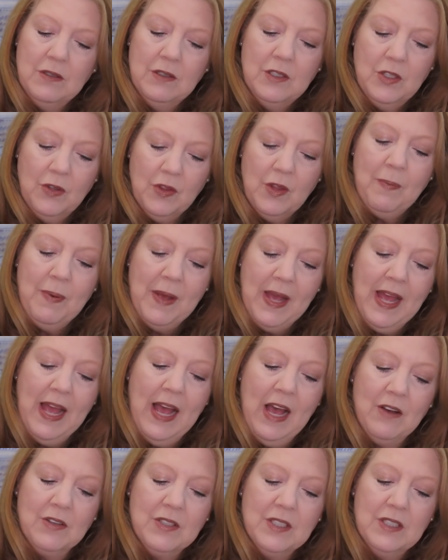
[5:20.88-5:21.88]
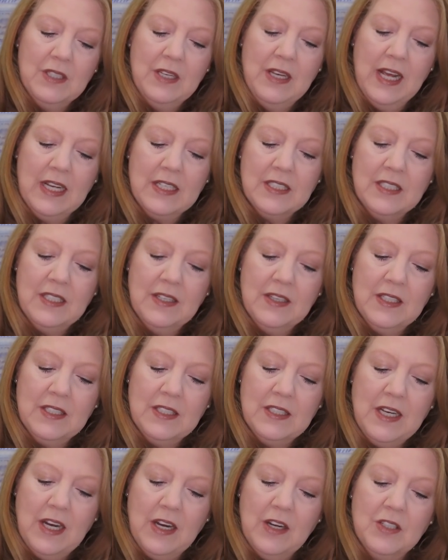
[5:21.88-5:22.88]
to the penthouse next to the
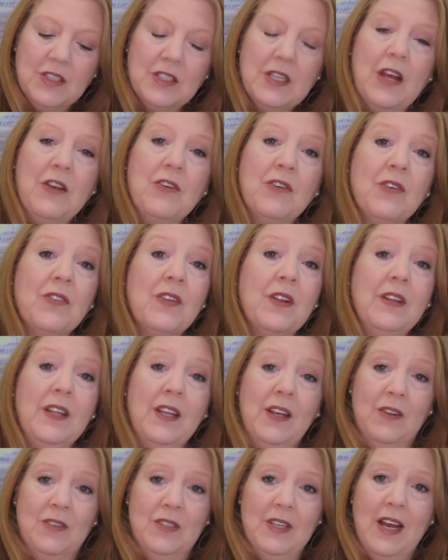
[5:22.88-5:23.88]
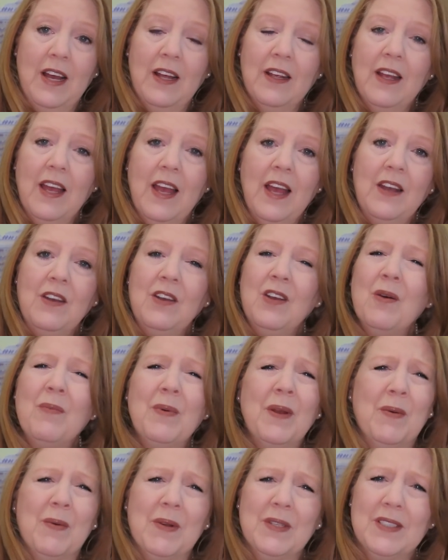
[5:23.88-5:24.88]
stairs under the Lido deck. And
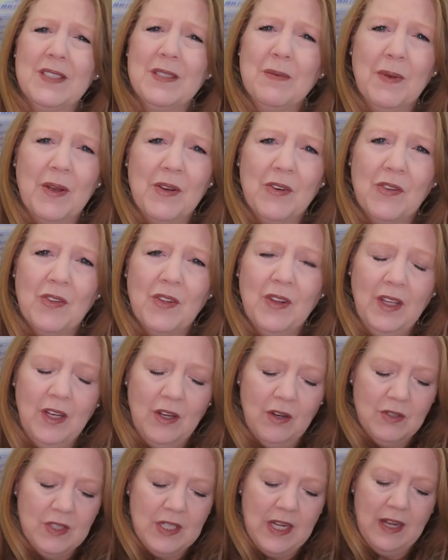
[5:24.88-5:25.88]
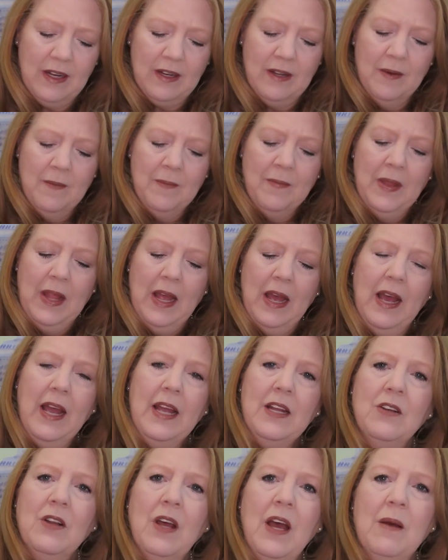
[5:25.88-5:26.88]
nobody wants to be under the Lido deck.
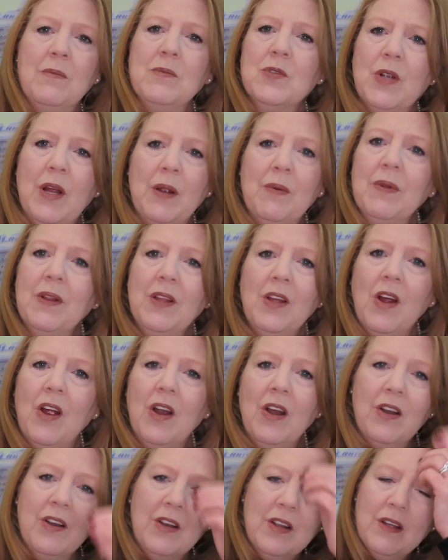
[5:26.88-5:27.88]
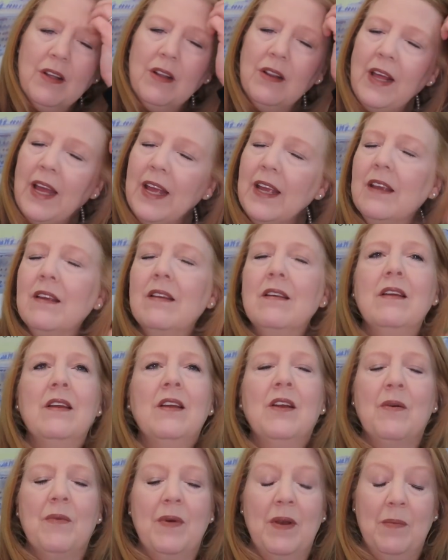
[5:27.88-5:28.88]
I try really hard, like,
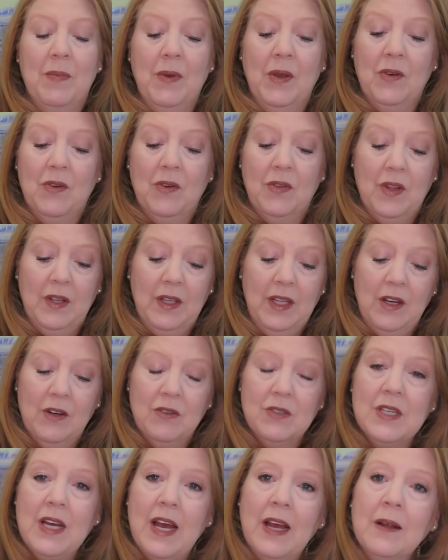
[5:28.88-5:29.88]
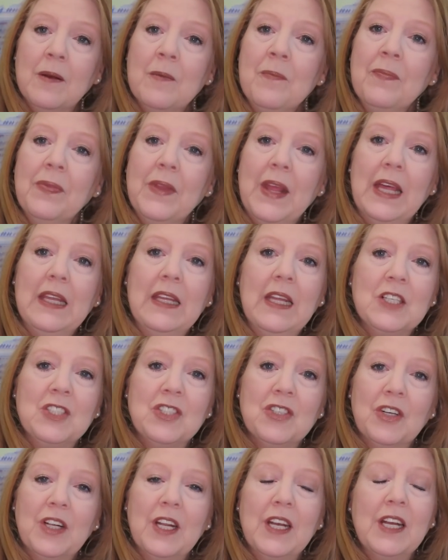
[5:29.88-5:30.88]
you don't want to be under the Lido deck
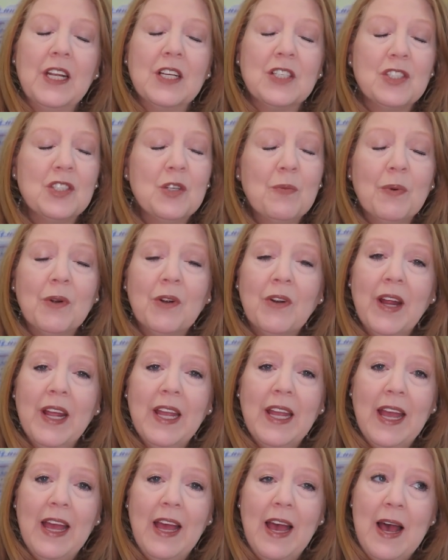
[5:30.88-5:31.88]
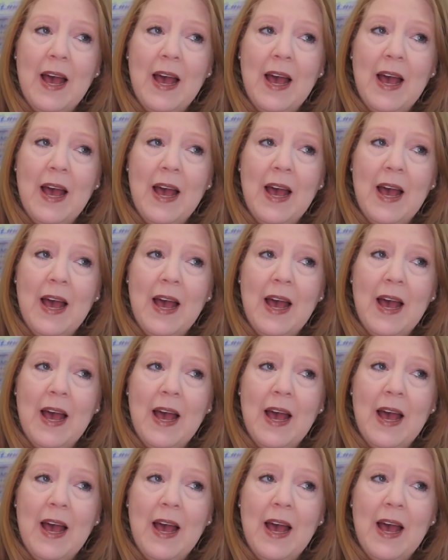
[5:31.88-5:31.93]
unless you're getting a super great